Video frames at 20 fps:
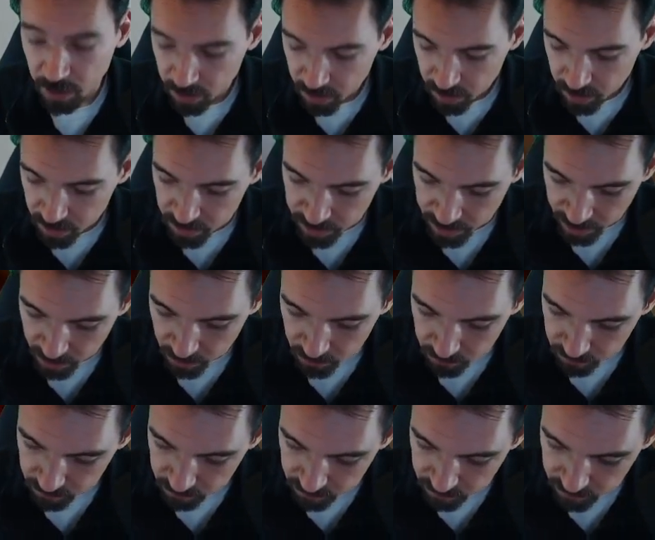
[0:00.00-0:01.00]
Now,
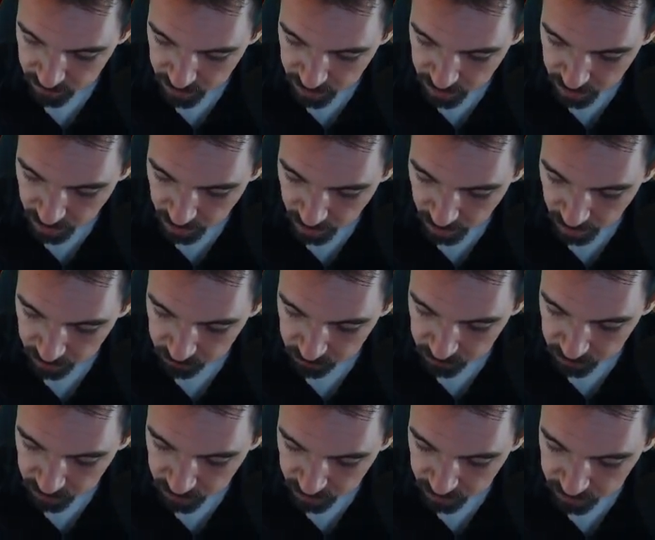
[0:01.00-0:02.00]
I would
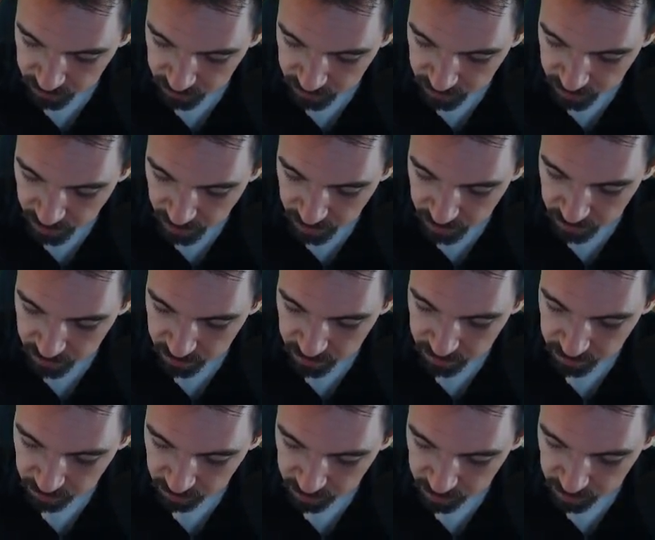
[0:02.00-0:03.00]
like to take
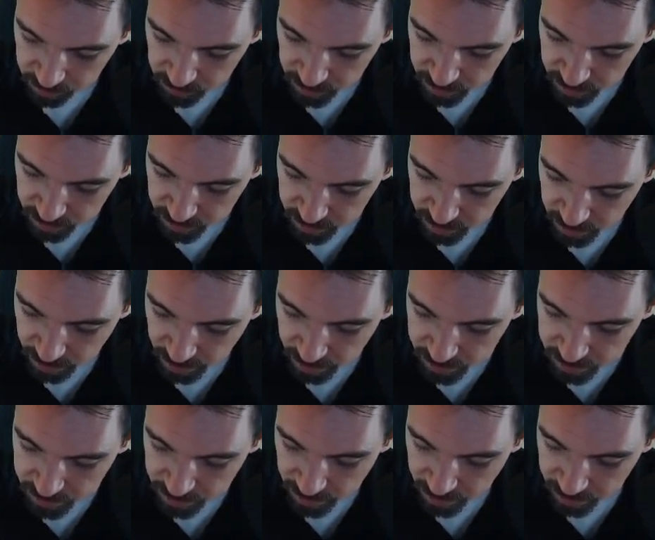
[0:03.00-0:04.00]
the limit
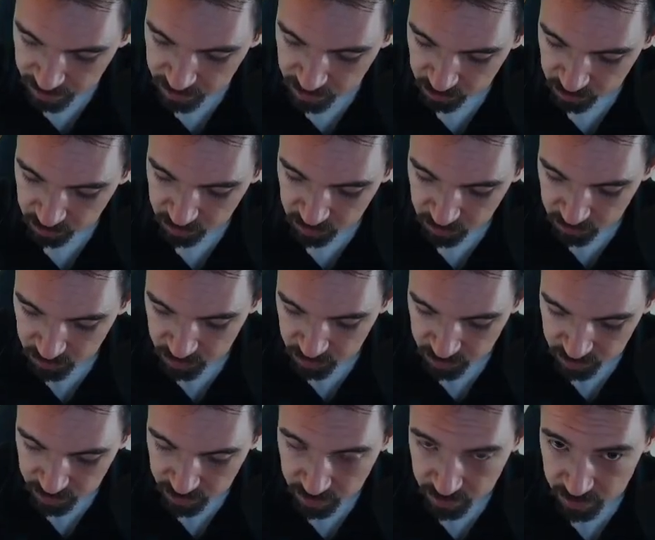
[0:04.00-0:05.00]
as x
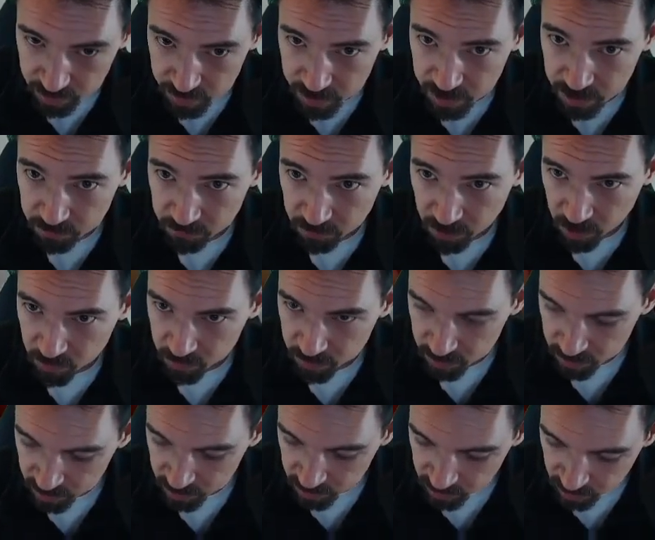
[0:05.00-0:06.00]
approaches 0
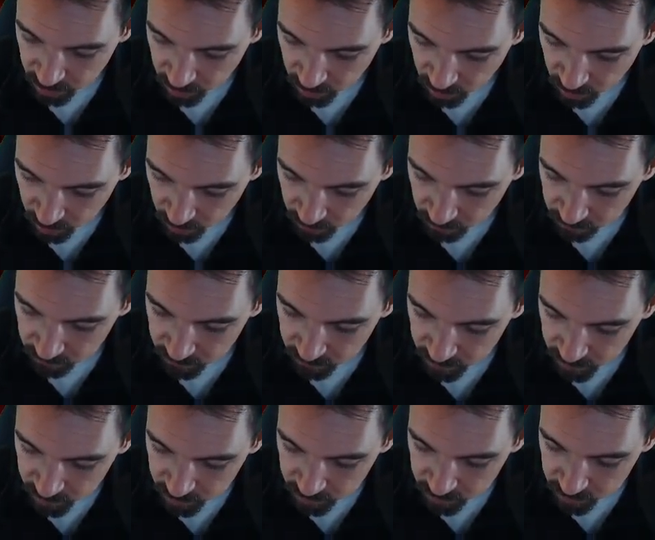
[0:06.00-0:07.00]
of
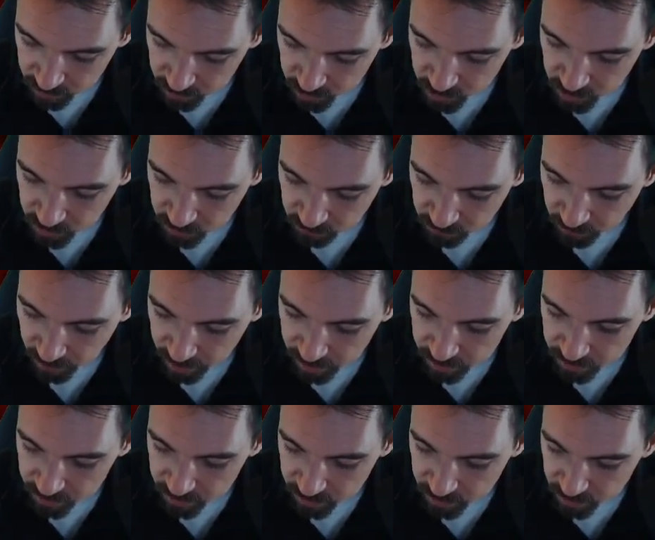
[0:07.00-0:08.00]
g of
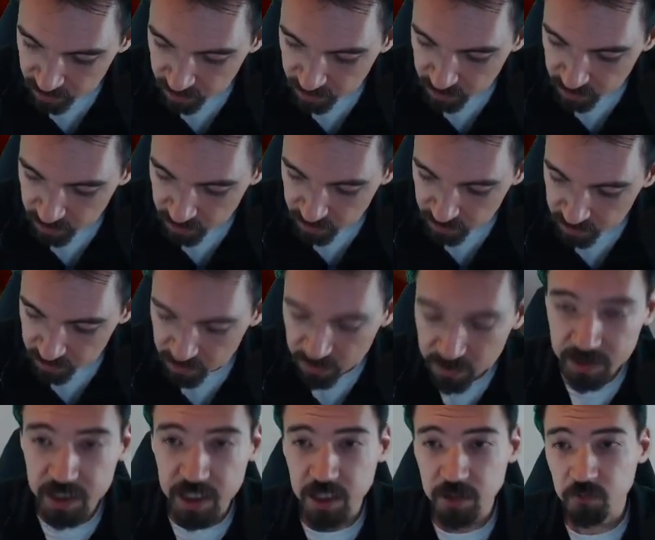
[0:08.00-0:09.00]
x to
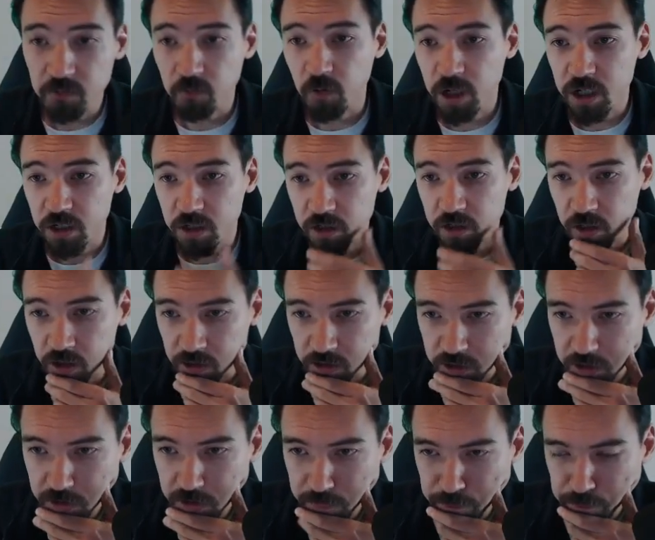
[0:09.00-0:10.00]
see what
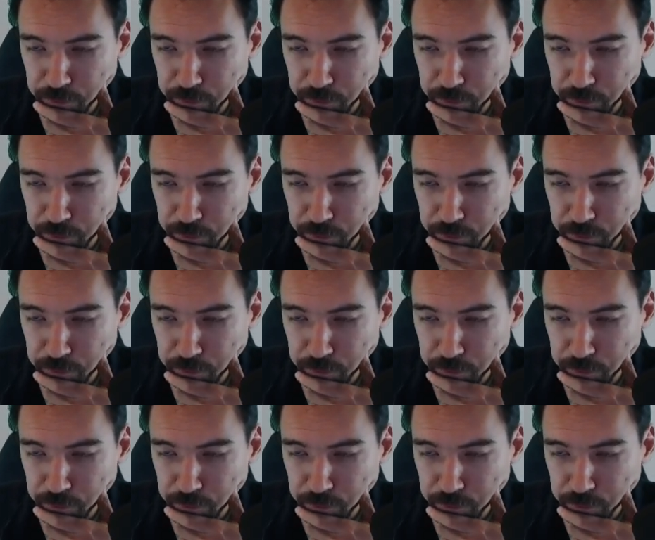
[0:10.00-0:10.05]
occurs.